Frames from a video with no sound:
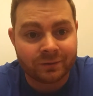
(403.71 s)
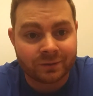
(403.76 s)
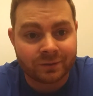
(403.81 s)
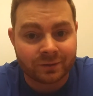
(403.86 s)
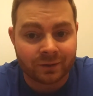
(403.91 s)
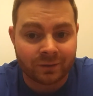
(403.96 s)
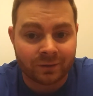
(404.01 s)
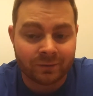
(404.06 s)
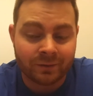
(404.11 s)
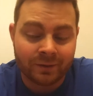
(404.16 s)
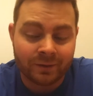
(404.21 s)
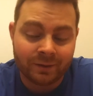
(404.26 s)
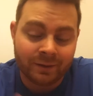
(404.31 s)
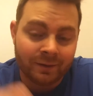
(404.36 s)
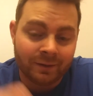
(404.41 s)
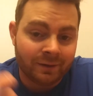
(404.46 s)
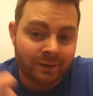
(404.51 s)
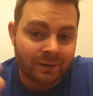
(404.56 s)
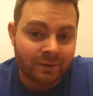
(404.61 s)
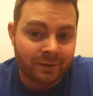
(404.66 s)
So
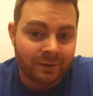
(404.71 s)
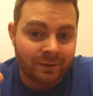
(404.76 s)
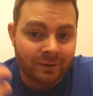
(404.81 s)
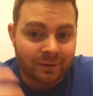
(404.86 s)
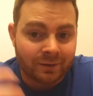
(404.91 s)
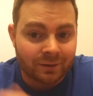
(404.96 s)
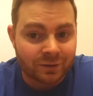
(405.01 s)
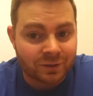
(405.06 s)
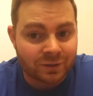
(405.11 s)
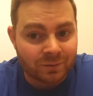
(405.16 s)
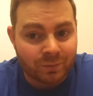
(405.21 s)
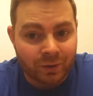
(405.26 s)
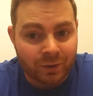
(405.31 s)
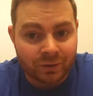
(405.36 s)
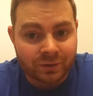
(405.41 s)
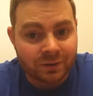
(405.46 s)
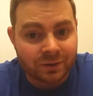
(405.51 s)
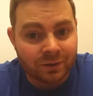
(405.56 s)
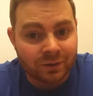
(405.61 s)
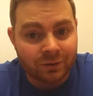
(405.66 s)
they're
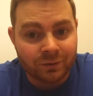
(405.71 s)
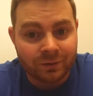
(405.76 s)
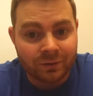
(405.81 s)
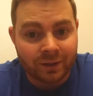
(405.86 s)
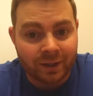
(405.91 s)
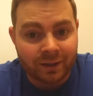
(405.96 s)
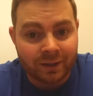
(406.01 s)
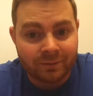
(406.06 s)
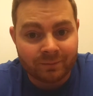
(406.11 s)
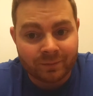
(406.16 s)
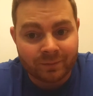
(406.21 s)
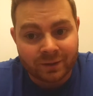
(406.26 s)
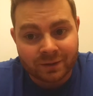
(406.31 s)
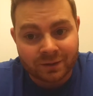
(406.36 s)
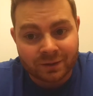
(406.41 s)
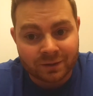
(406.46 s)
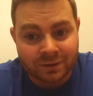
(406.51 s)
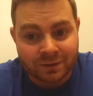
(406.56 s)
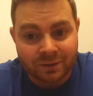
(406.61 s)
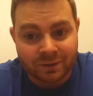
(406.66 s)
supposed to do that.
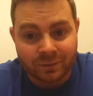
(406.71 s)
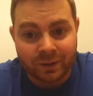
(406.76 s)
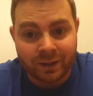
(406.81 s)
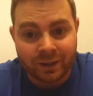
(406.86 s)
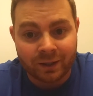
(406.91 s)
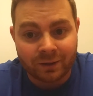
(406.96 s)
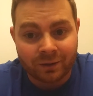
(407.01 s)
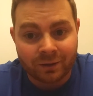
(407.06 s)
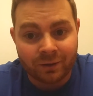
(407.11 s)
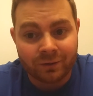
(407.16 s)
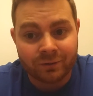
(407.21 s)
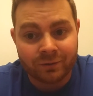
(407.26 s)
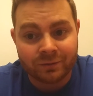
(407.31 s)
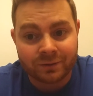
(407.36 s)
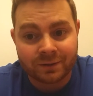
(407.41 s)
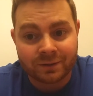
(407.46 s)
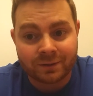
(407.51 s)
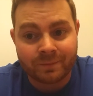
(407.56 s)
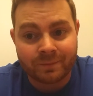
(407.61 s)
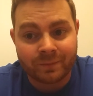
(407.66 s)
That's just the way it
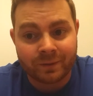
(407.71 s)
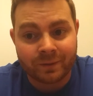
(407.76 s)
goes.